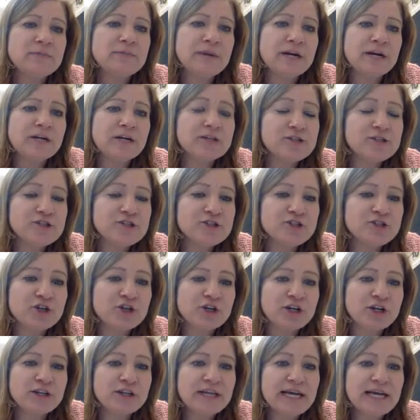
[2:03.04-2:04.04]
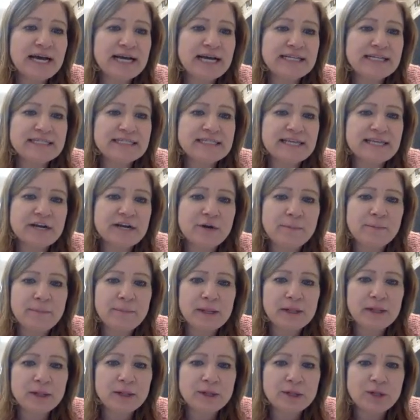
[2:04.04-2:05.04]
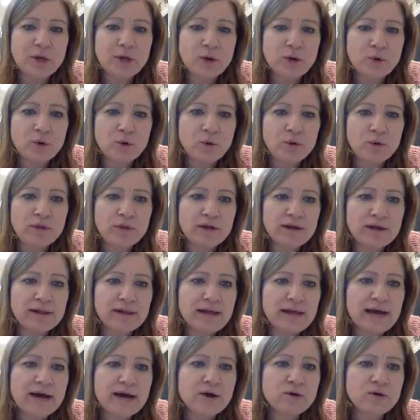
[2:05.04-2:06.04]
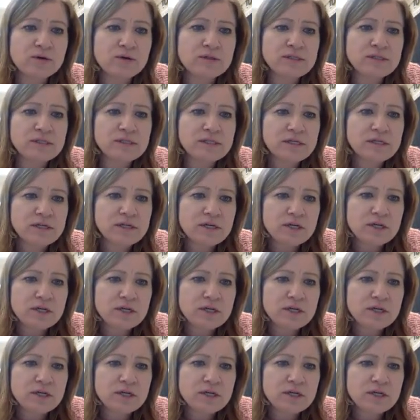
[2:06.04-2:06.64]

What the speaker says: part, circle the kites that are below the clouds.